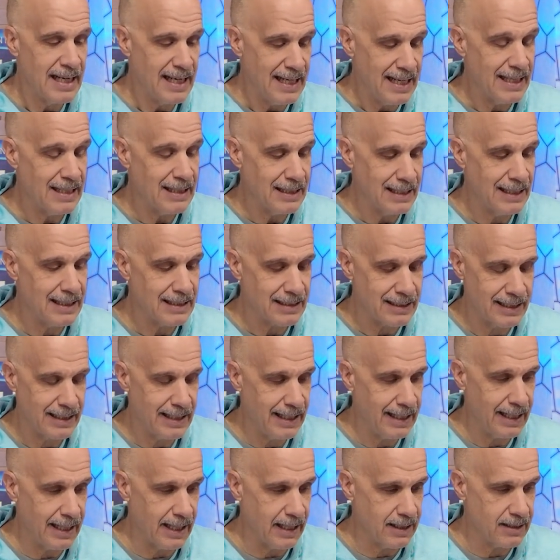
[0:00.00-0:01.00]
in this
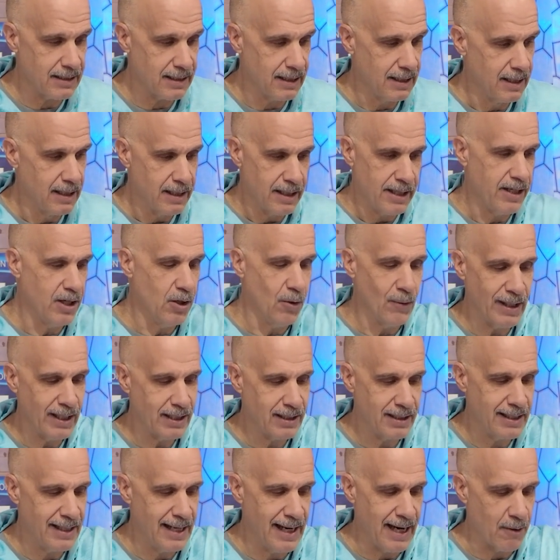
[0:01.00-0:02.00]
kit, you don't
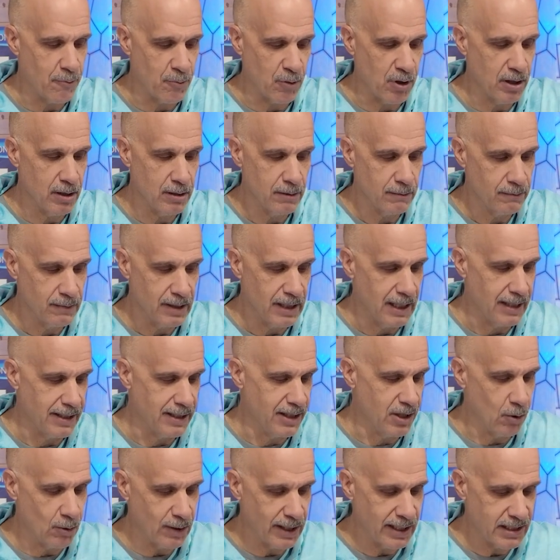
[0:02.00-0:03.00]
get the camera,
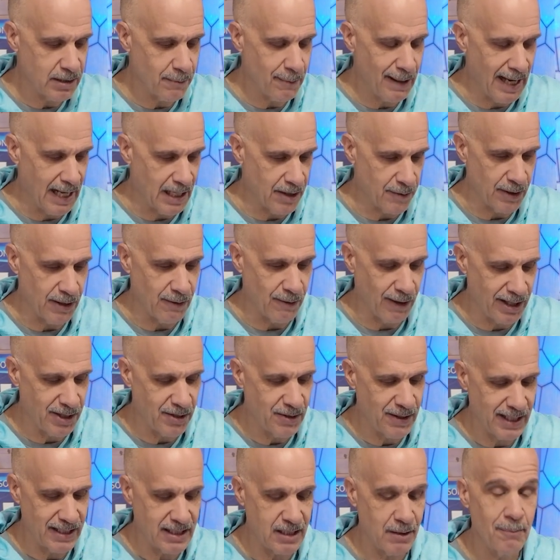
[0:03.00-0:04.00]
you don't get the battery, right?
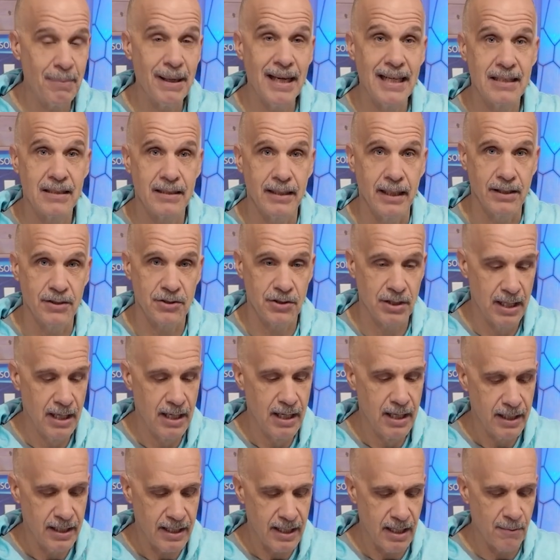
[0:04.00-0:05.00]
You get the basics.
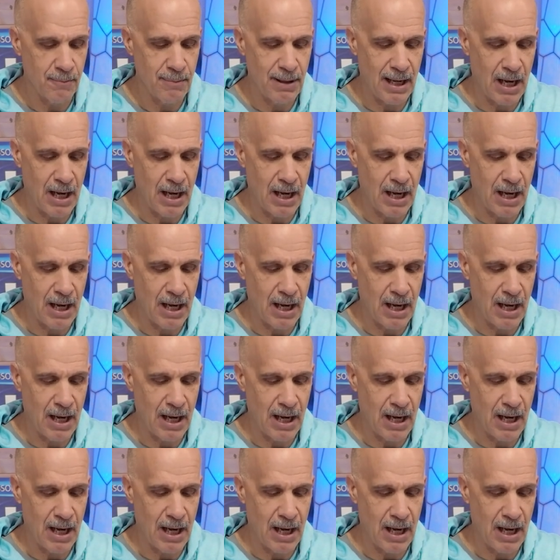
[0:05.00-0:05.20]
You get a